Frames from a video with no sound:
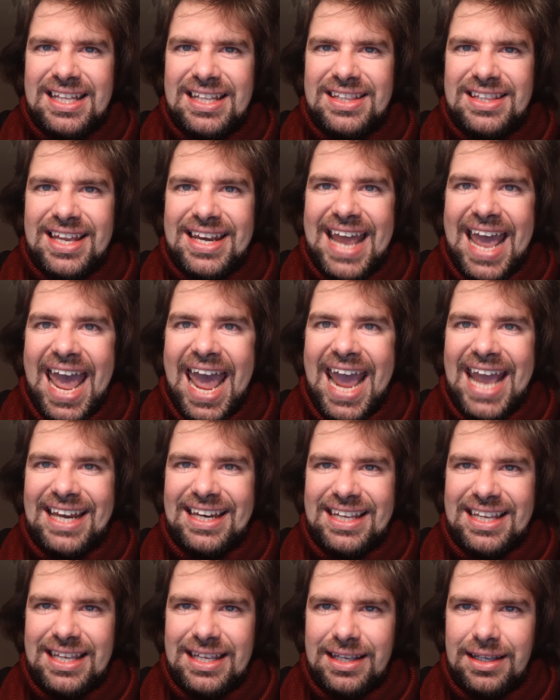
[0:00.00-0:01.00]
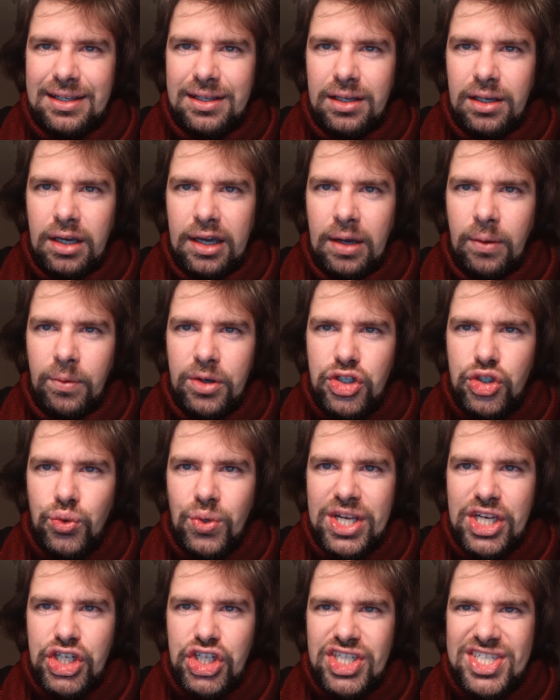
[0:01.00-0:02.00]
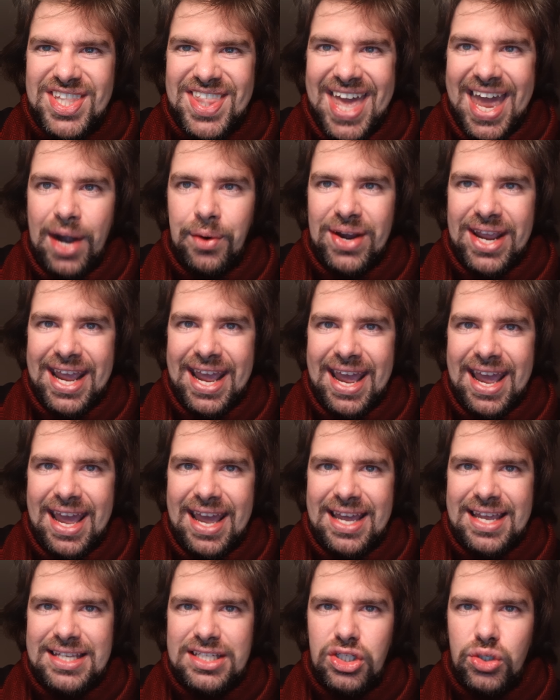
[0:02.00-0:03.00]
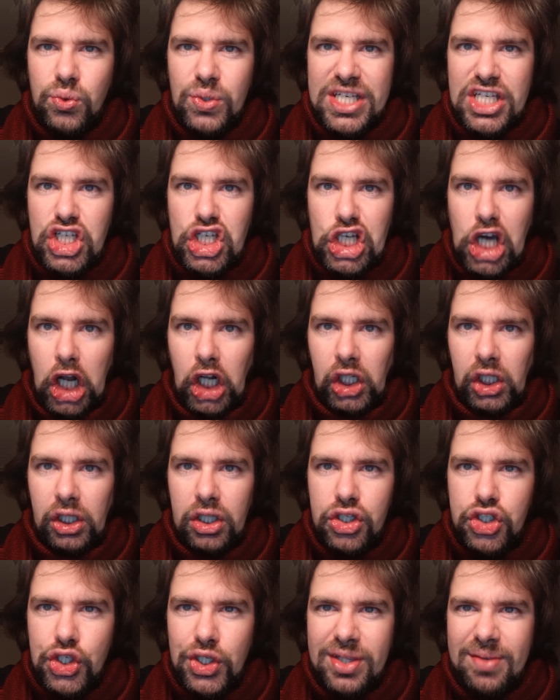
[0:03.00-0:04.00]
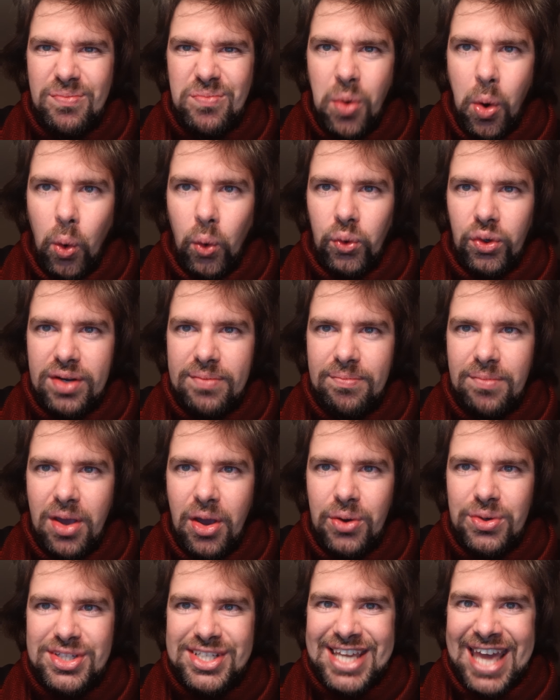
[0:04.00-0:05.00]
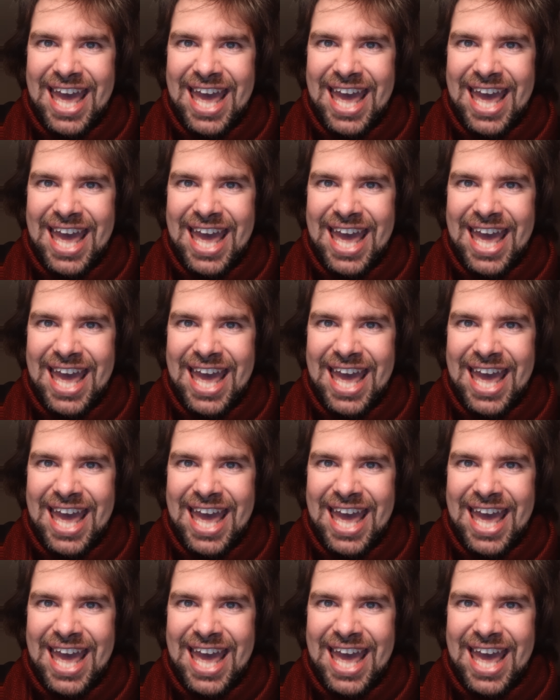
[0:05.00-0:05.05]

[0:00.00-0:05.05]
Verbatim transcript: than any which reaches their ears who indulge in the more remote